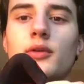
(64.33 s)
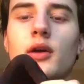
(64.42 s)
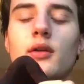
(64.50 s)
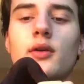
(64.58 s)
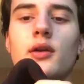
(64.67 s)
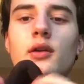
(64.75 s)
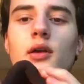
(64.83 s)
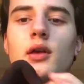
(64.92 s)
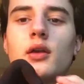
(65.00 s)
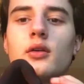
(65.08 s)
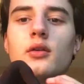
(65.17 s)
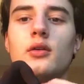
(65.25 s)
tight around your
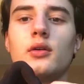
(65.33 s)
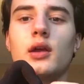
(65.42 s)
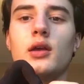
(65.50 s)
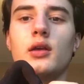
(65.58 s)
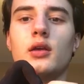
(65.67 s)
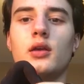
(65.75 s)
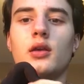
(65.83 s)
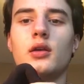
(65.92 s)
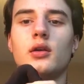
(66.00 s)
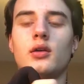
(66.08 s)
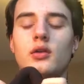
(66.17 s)
ankle right here.